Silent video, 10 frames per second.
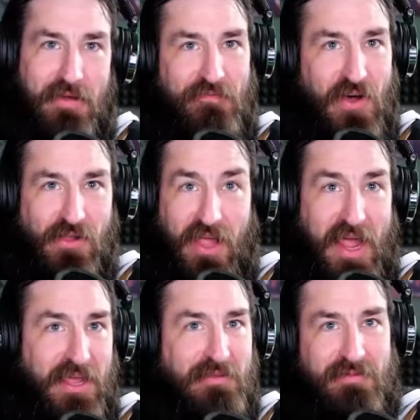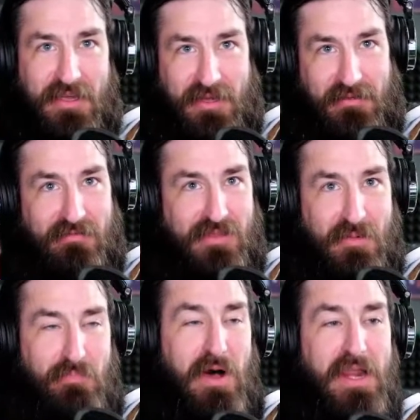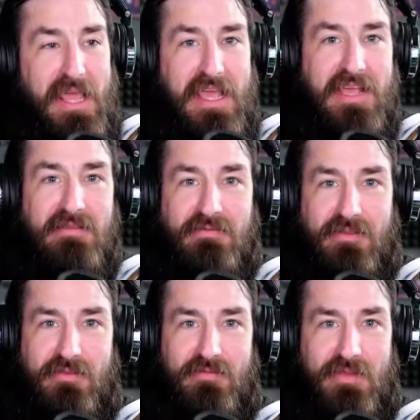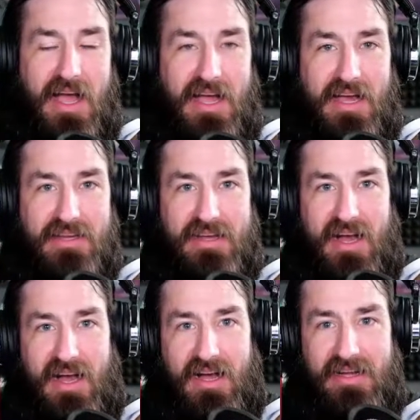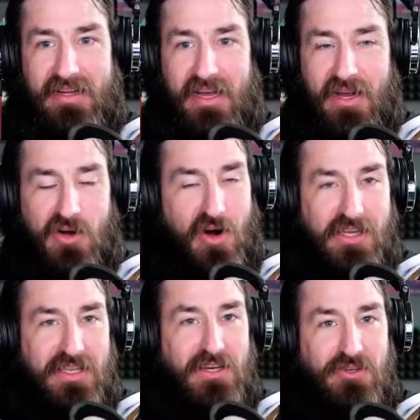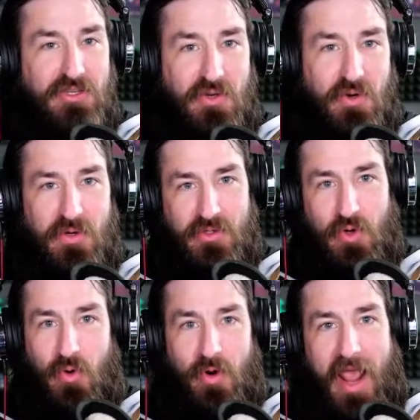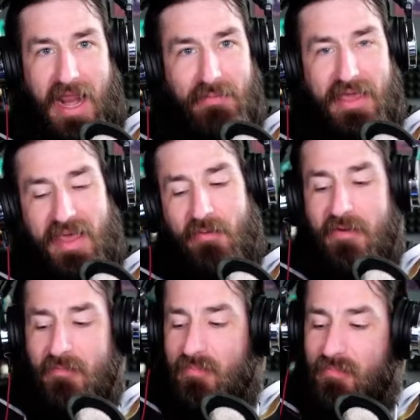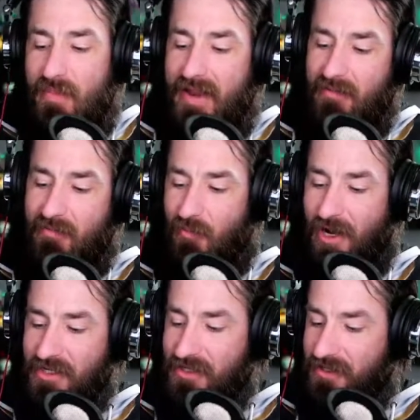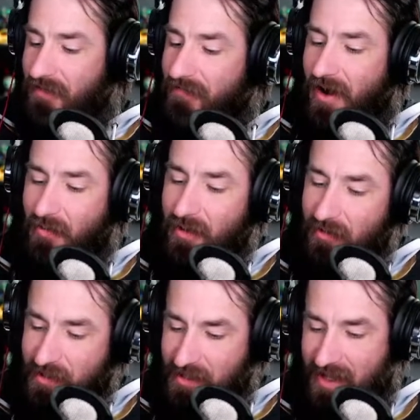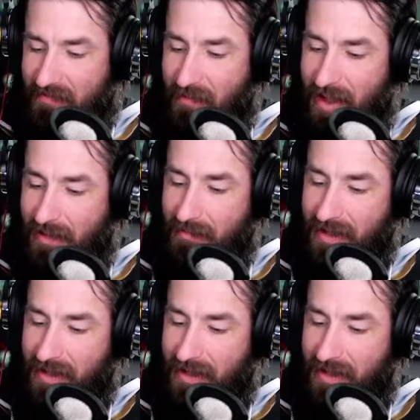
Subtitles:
It felt like the buddy cross country tour anime that we've been watching so far. What'd you think of it, man?